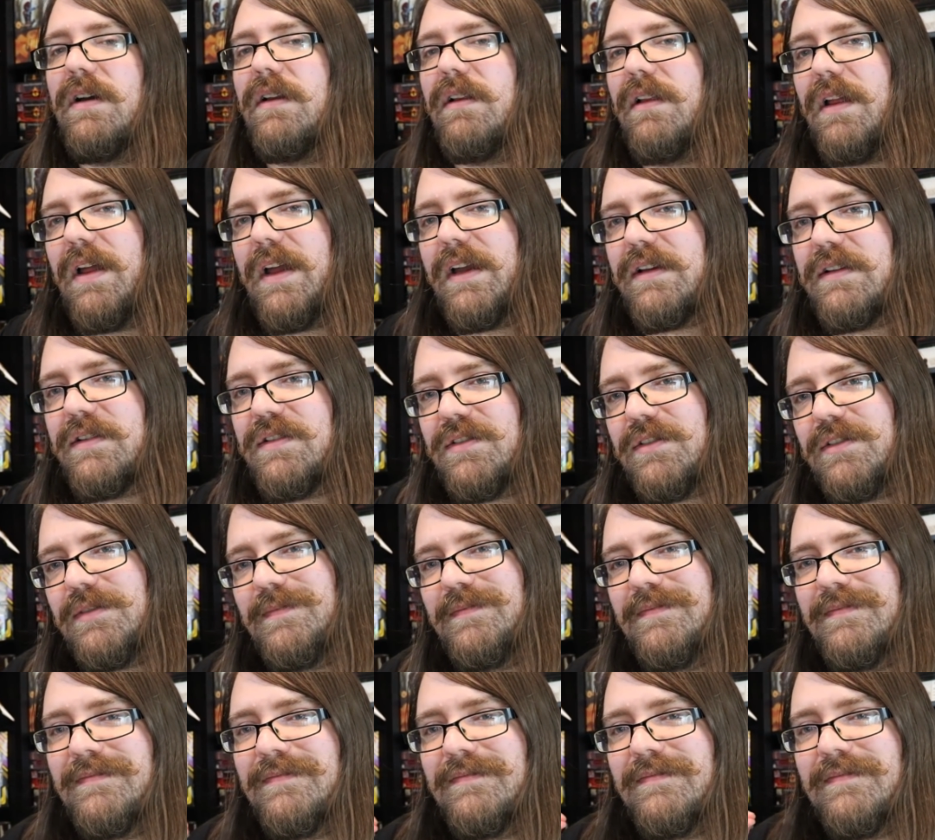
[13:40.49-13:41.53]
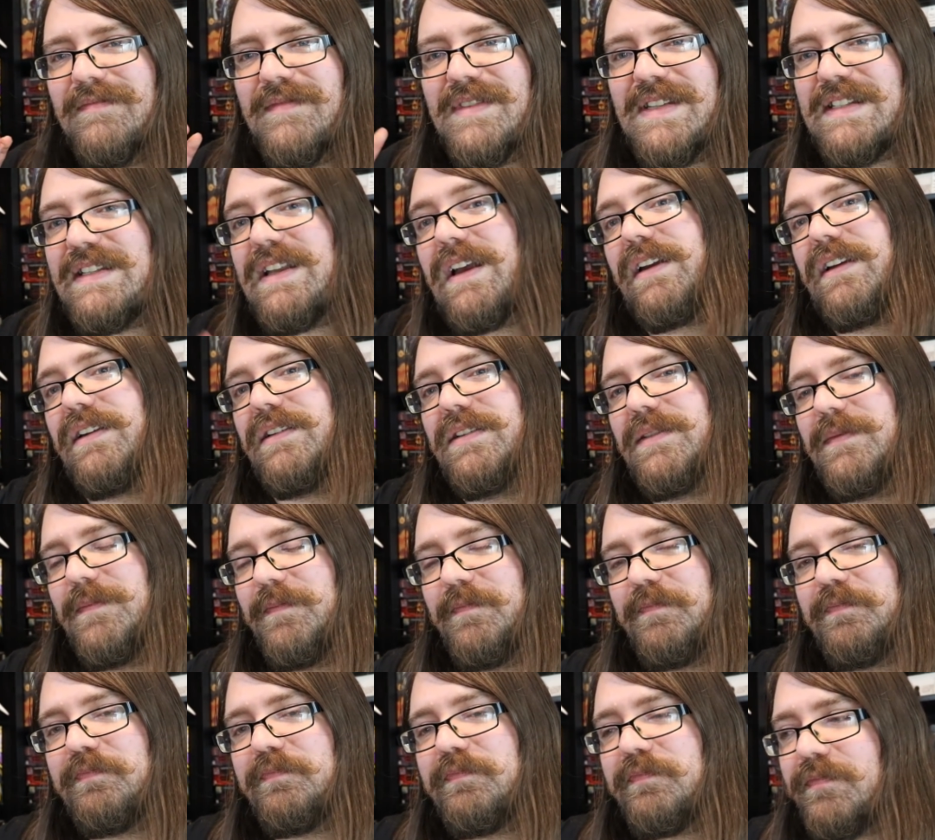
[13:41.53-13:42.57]
collector second.
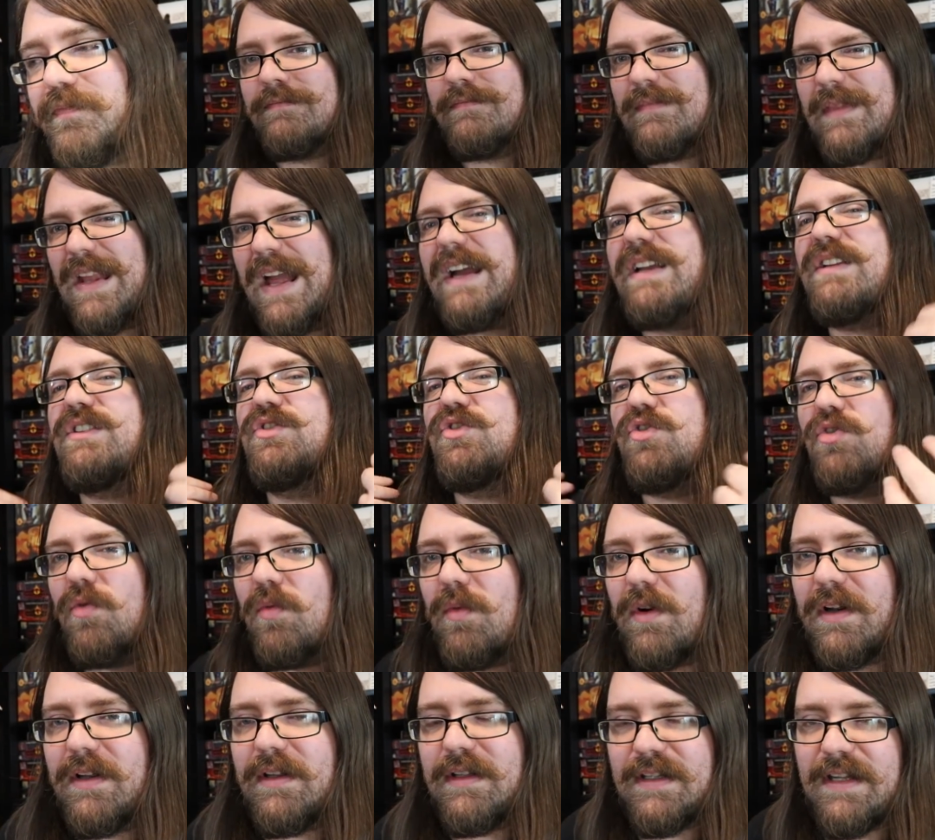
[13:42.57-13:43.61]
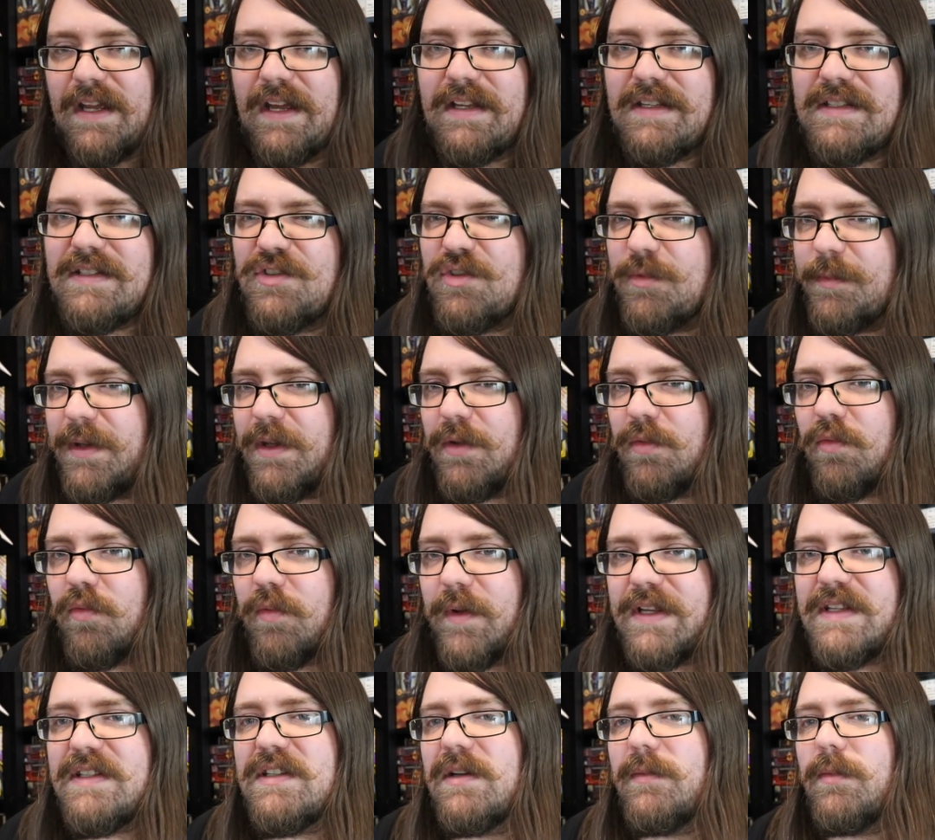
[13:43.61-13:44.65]
I do want decks to be
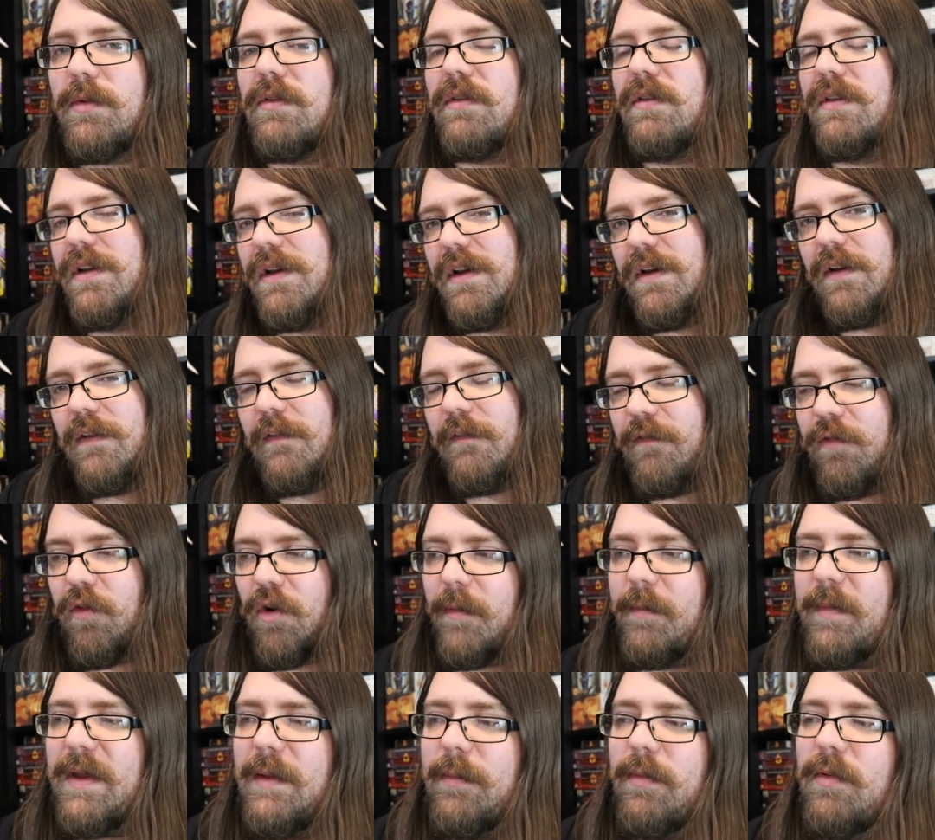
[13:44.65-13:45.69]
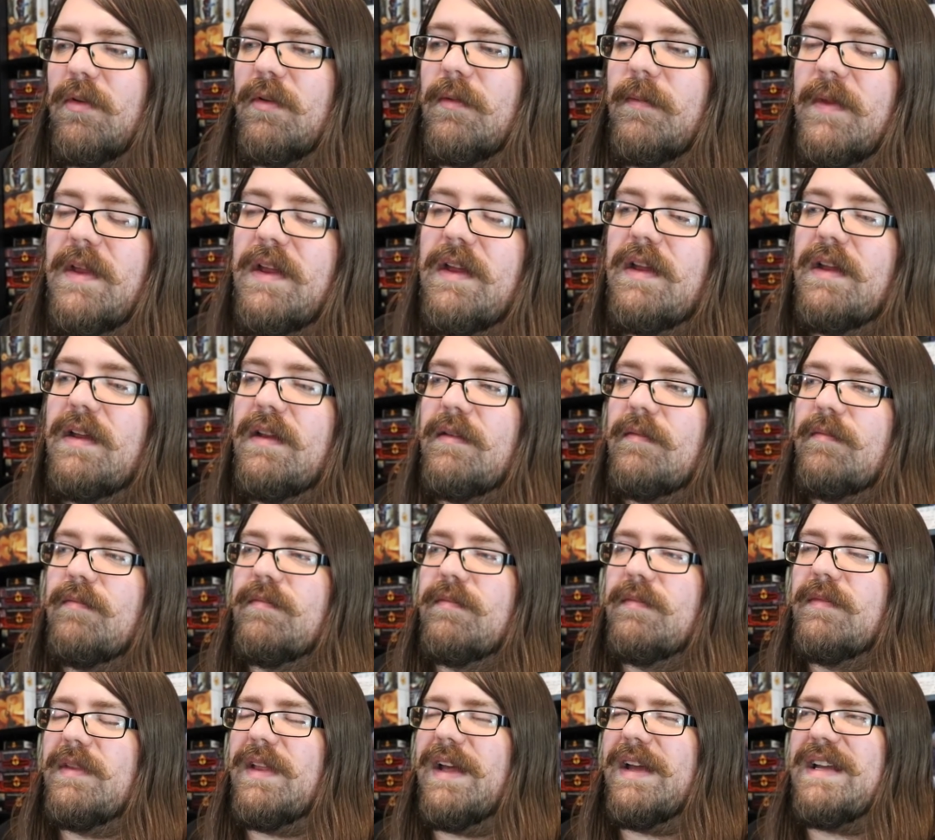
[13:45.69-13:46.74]
reasonable for people.
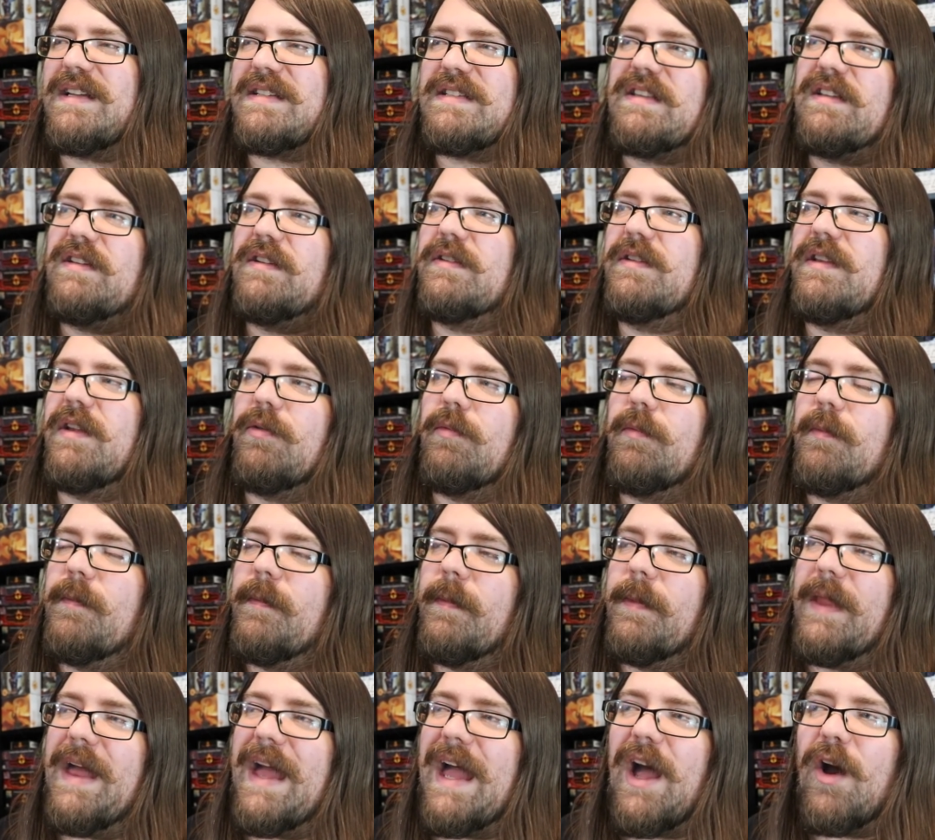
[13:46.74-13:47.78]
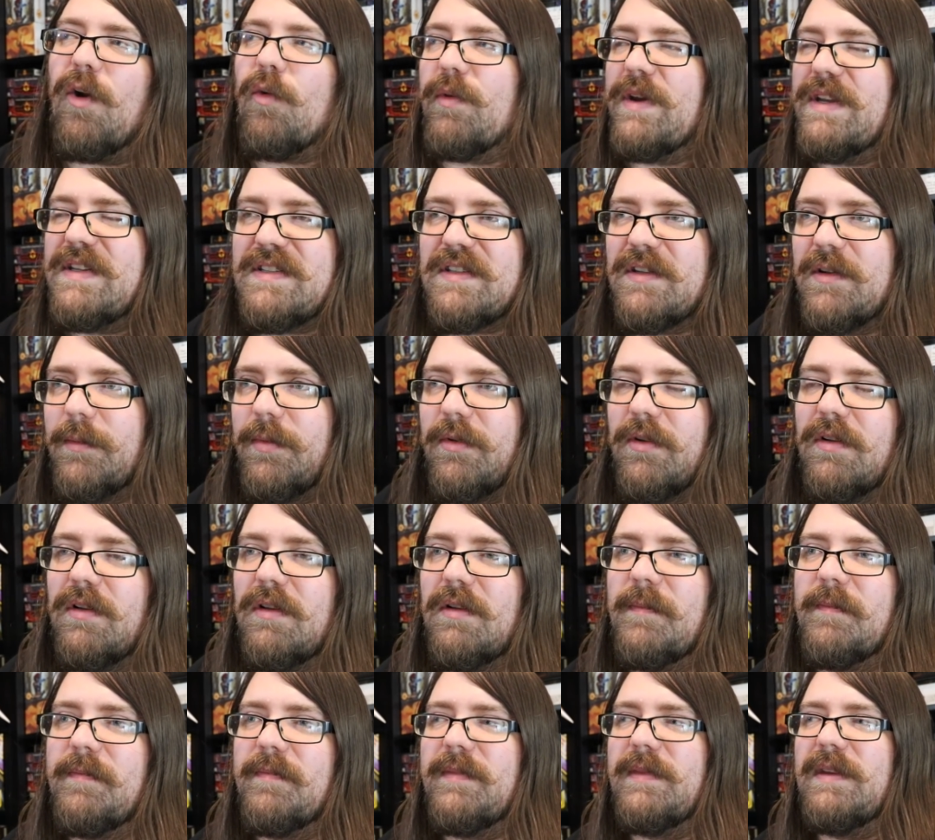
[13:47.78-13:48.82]
I guess the, the how
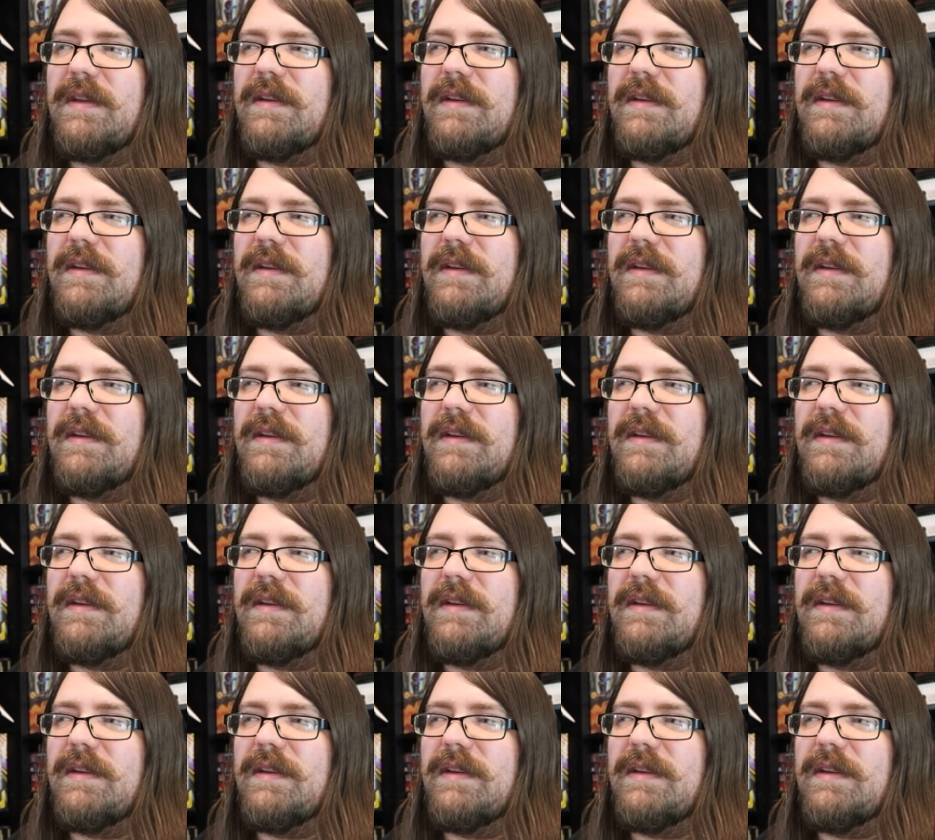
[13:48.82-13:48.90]
reasonable